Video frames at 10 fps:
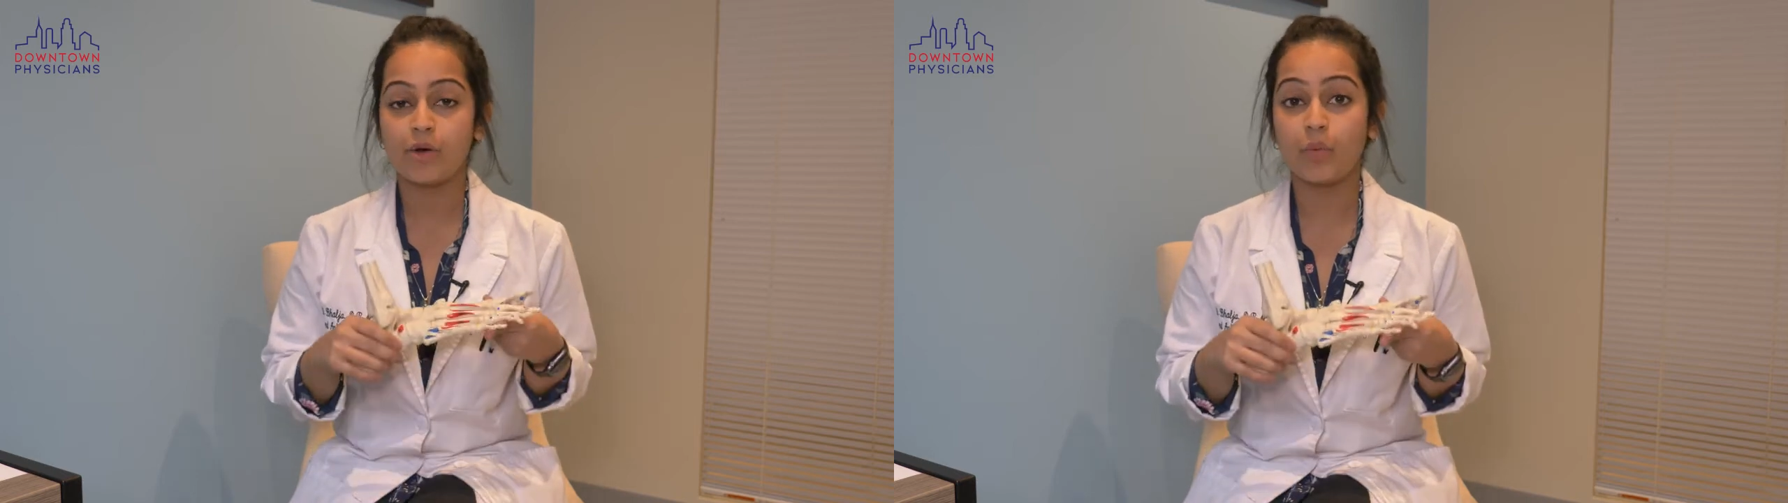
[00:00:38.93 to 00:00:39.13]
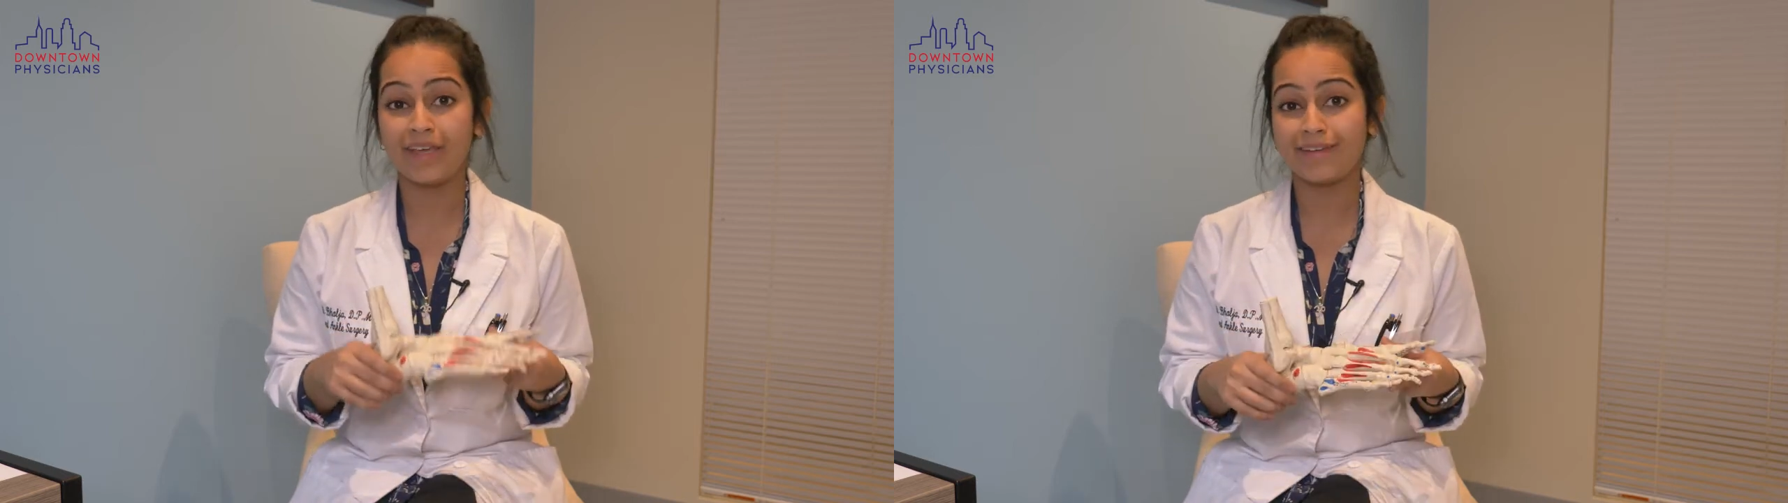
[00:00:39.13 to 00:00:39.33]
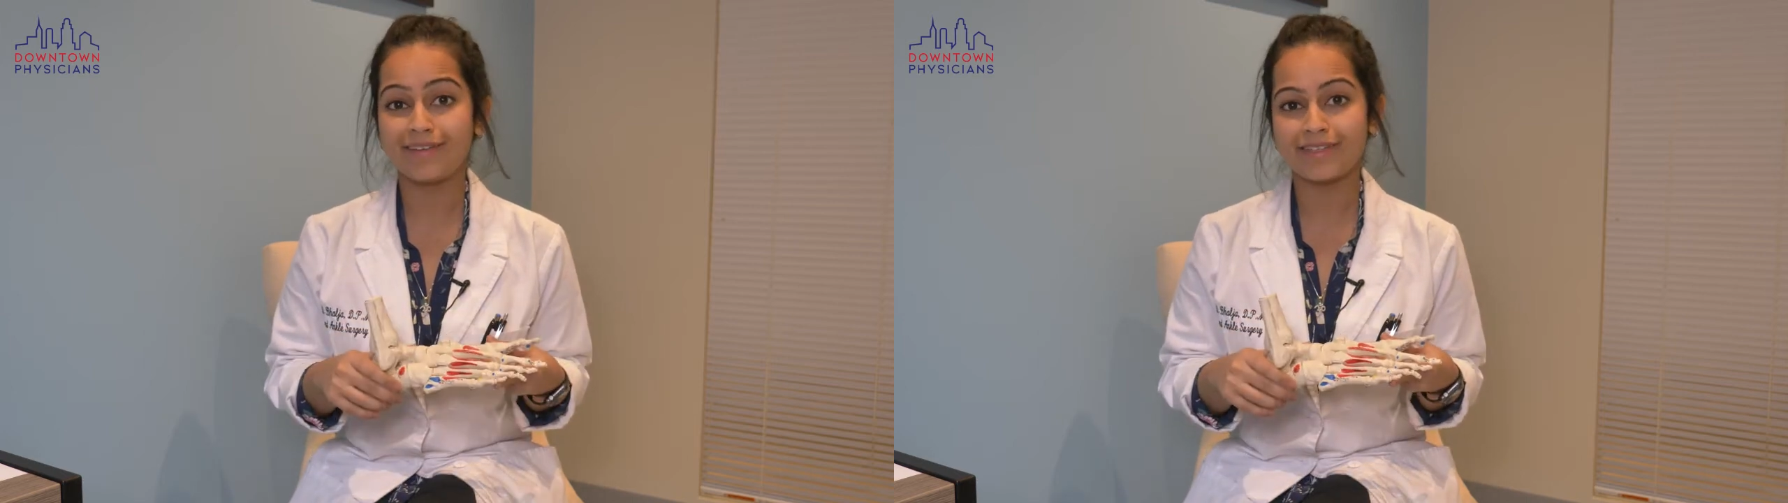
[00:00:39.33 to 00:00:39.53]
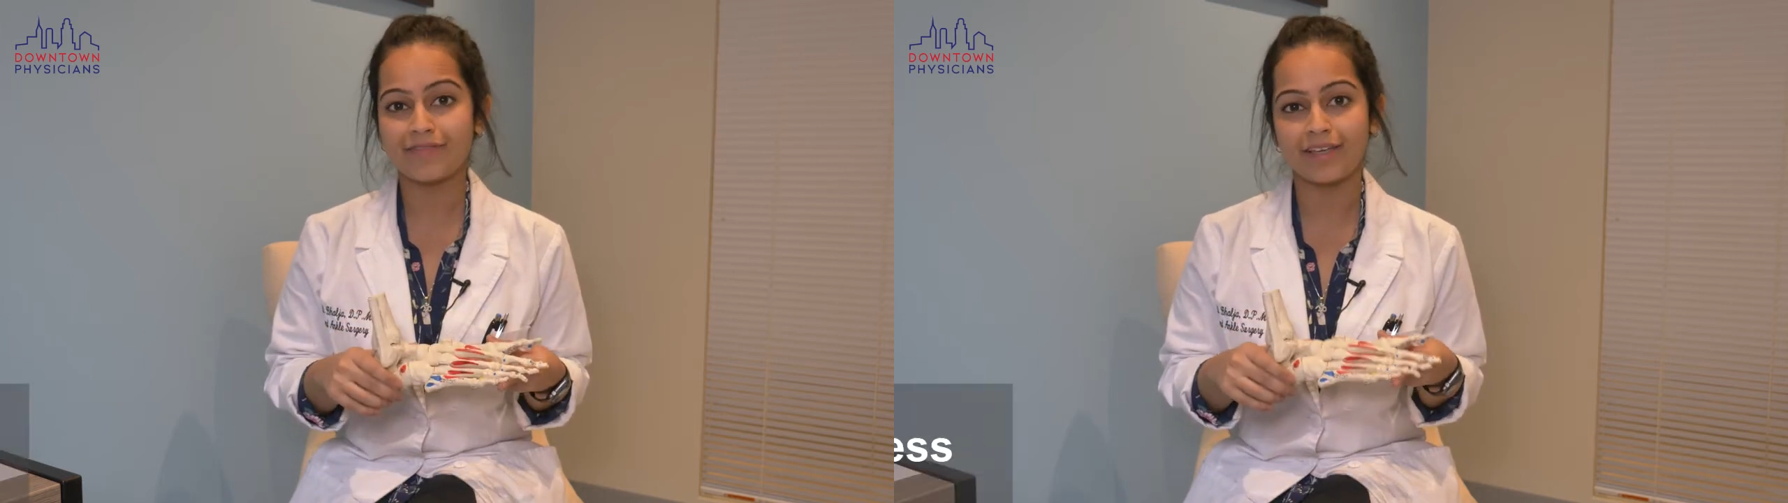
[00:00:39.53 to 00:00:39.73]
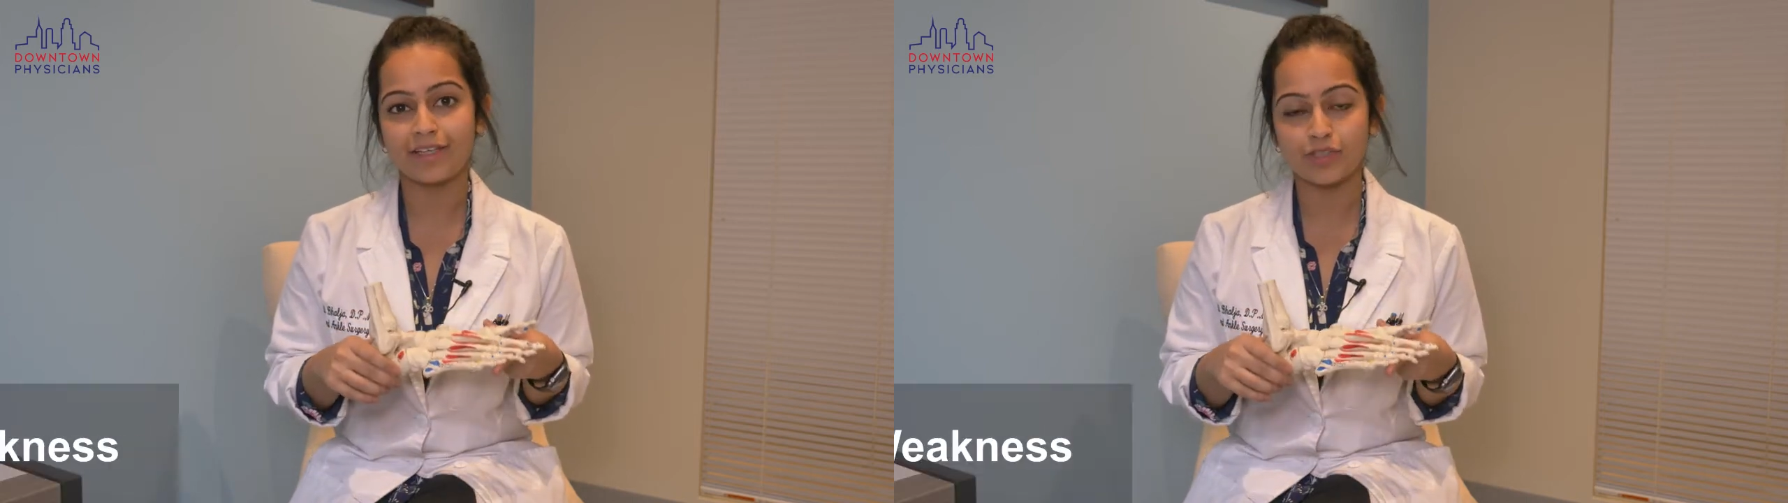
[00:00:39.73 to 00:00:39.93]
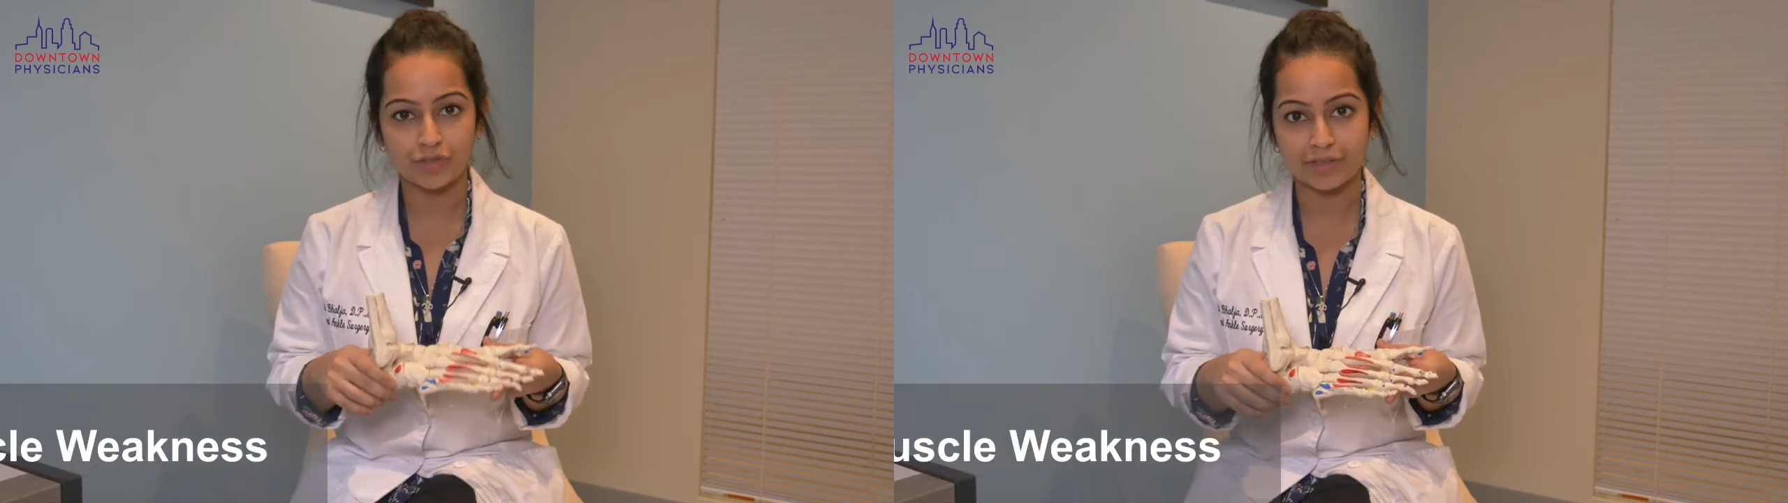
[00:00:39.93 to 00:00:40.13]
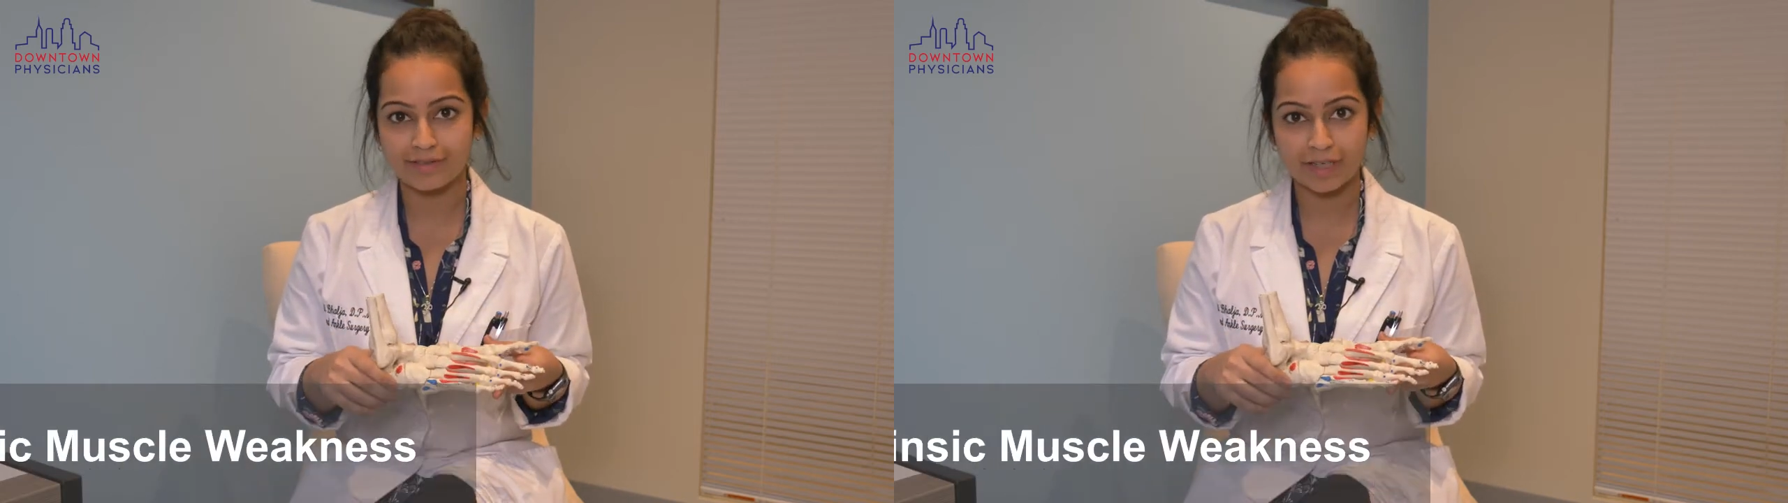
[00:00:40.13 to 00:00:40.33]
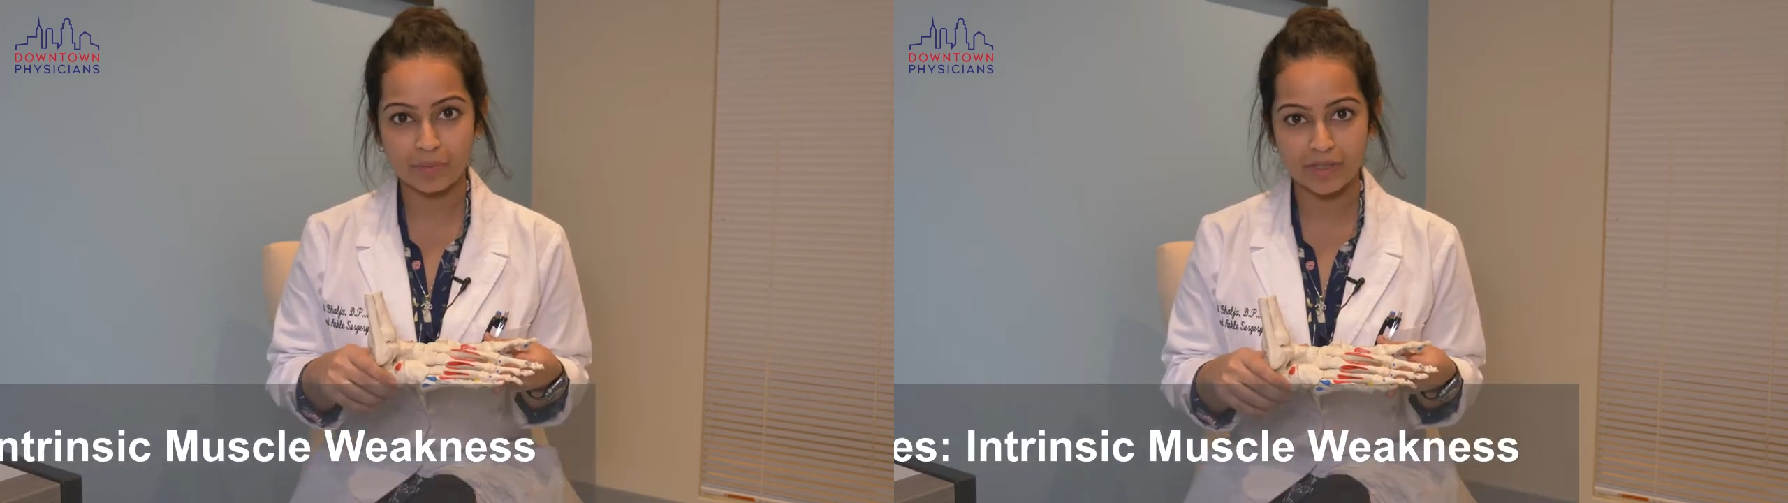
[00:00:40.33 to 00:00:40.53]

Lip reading: weakness of the intrinsic